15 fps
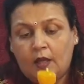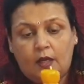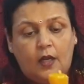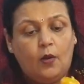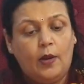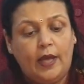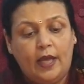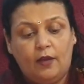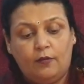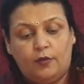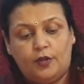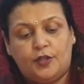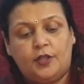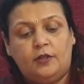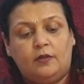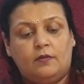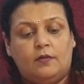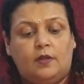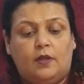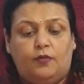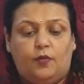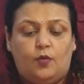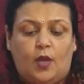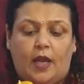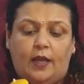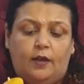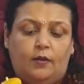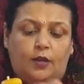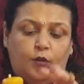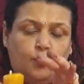Now I have written, if you
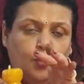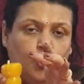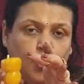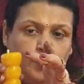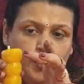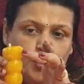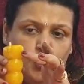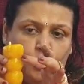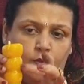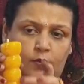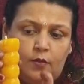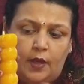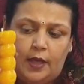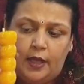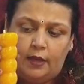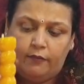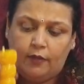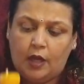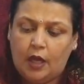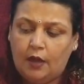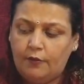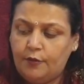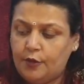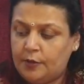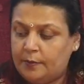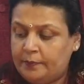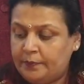it will not be shown, I have carved.